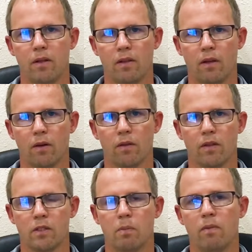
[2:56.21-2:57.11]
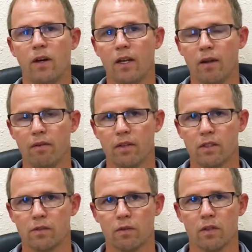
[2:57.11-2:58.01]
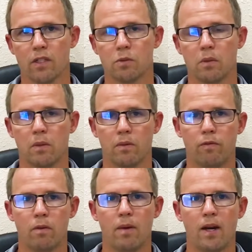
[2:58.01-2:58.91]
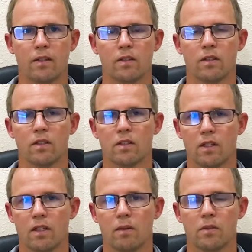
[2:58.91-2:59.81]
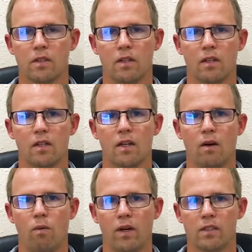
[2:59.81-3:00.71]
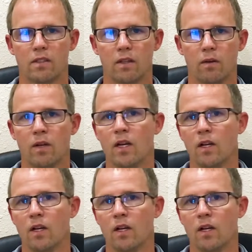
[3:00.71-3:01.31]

pith health. And to provide evidence for this, we can refer back to the study that was conducted at Whitestown